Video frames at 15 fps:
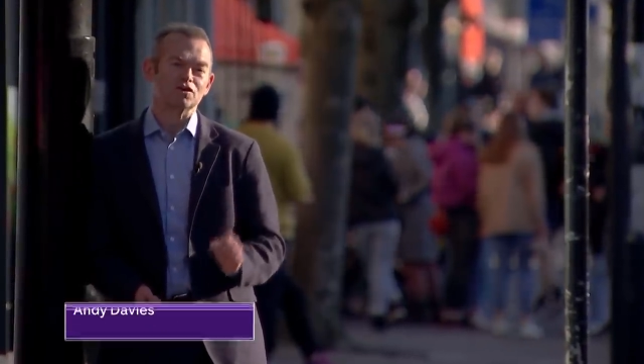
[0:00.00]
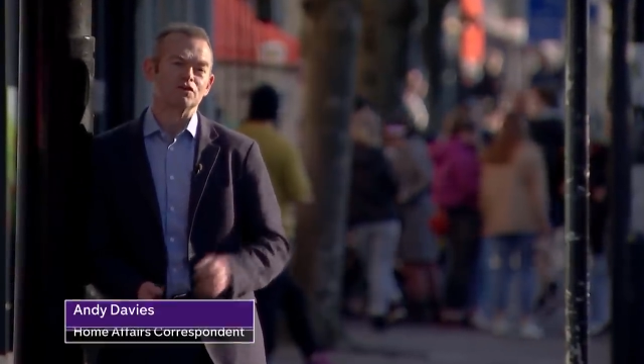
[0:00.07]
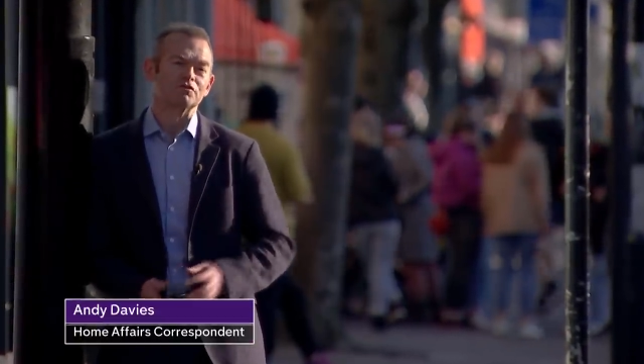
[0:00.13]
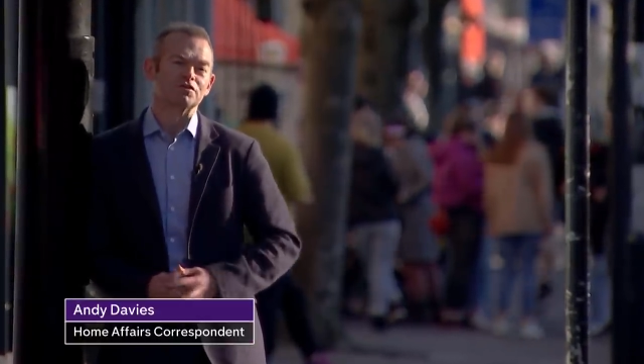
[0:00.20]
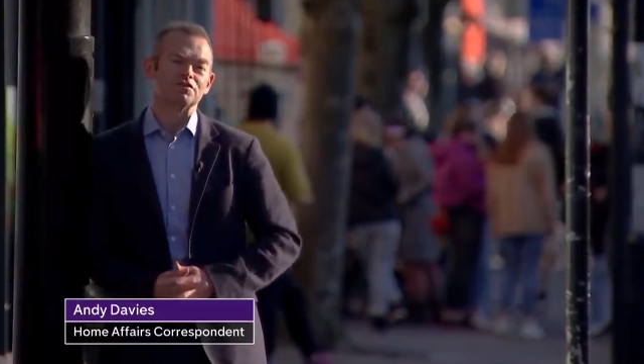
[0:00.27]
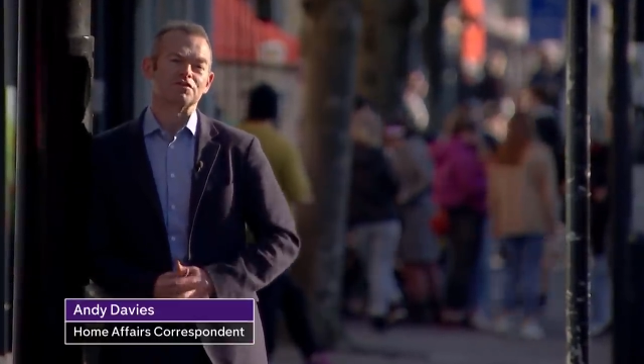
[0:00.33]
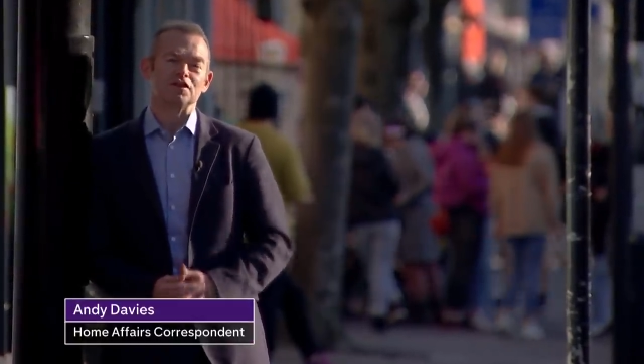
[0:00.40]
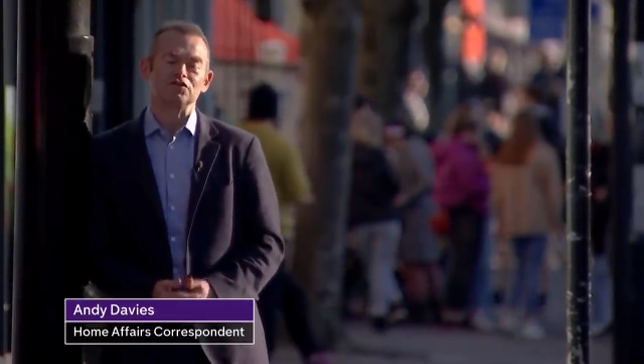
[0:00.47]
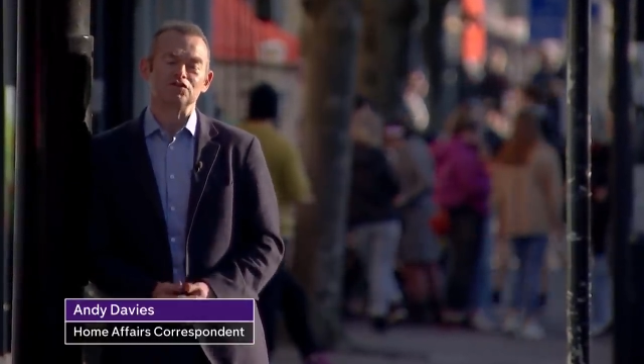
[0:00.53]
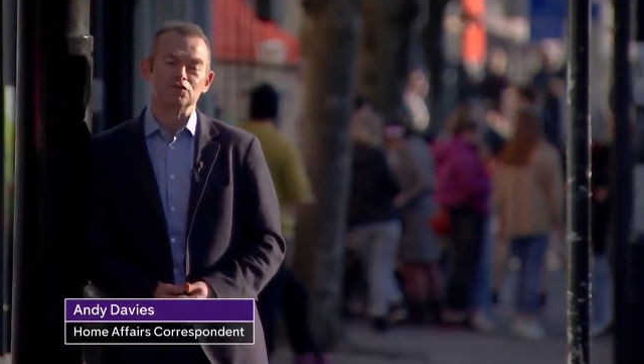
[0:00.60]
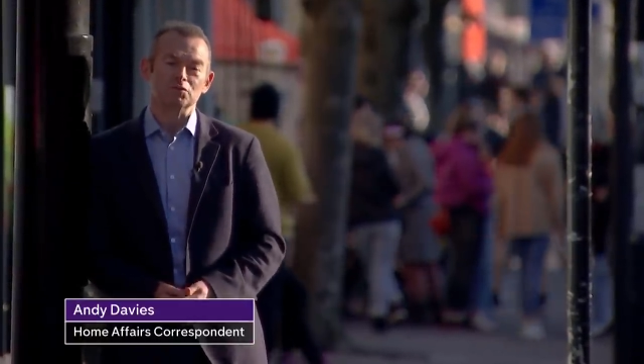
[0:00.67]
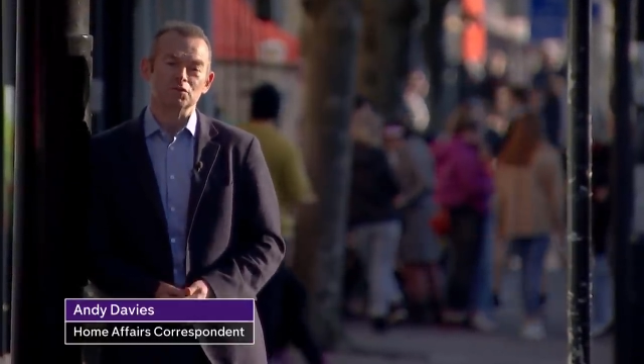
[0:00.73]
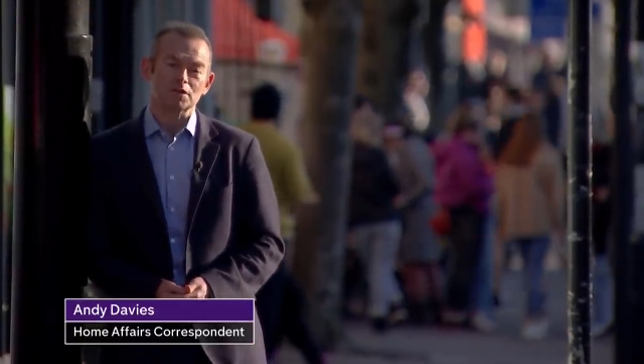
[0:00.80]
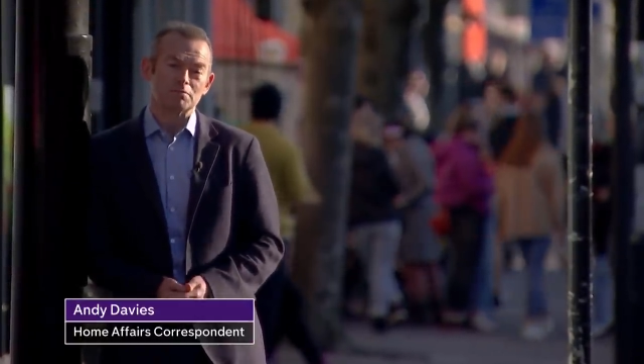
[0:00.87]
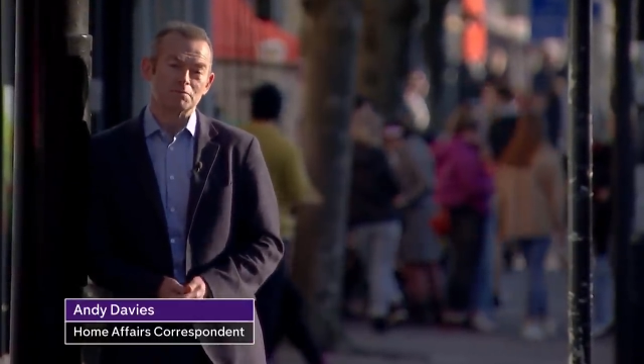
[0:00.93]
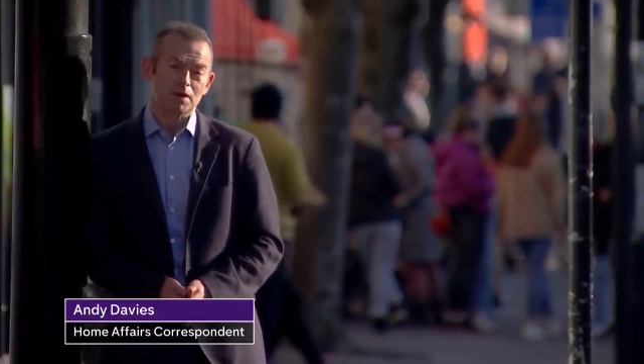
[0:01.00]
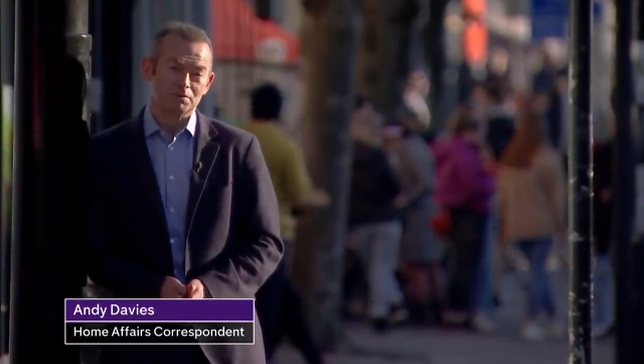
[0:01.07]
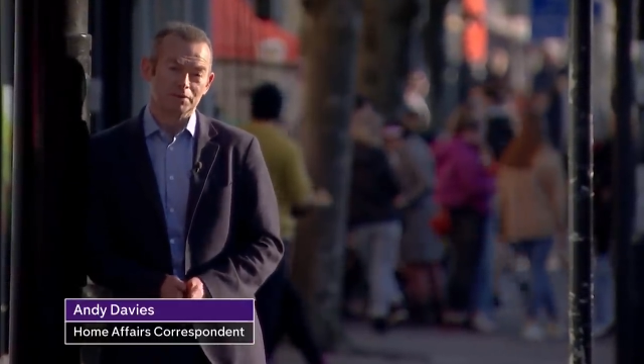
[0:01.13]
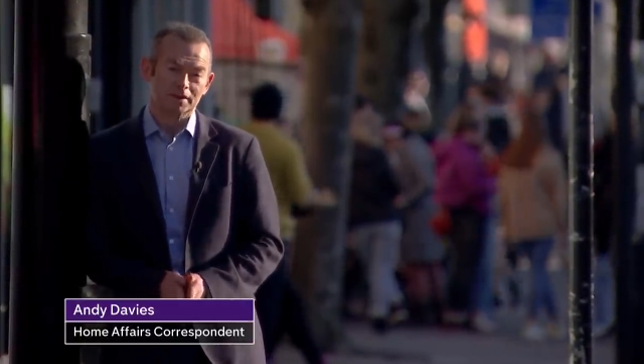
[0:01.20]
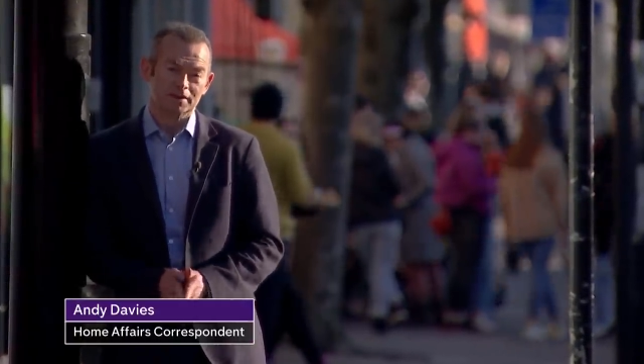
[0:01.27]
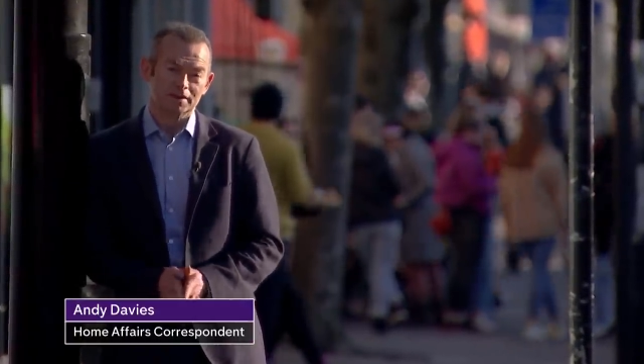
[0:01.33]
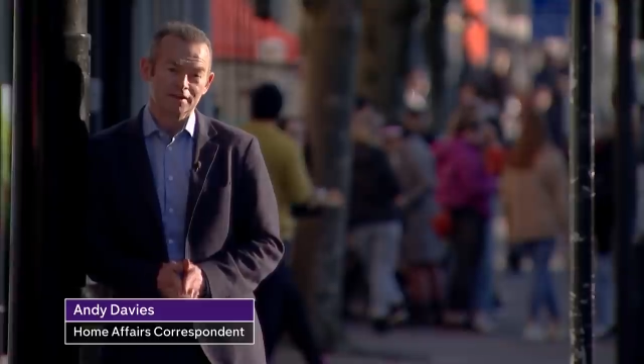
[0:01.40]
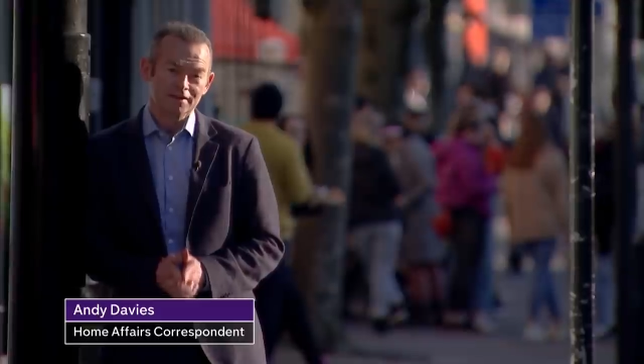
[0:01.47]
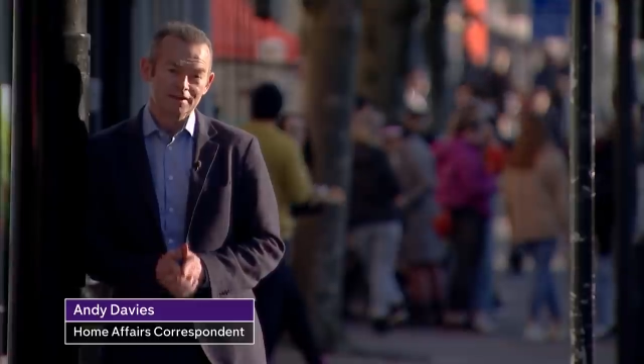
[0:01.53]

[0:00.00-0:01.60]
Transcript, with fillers: conversation with the public